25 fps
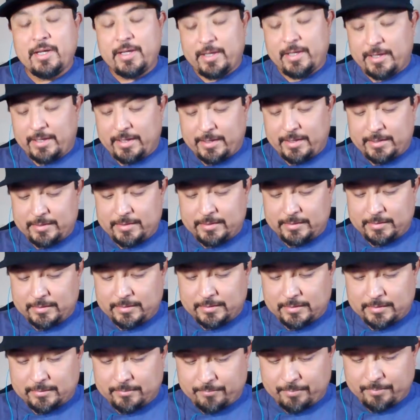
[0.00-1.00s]
and
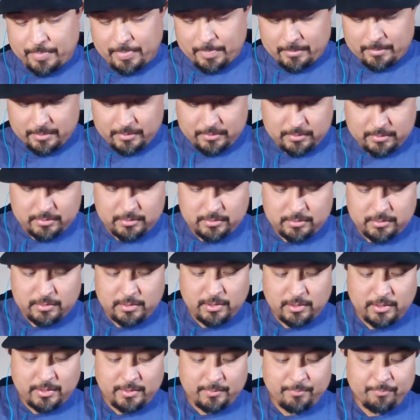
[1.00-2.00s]

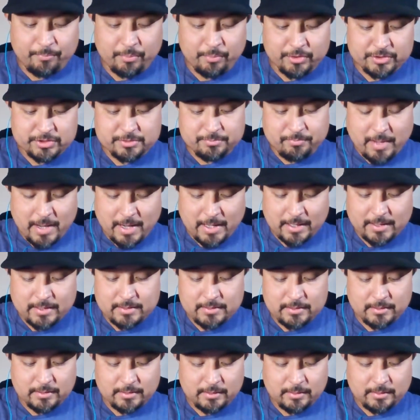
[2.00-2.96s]
it puts back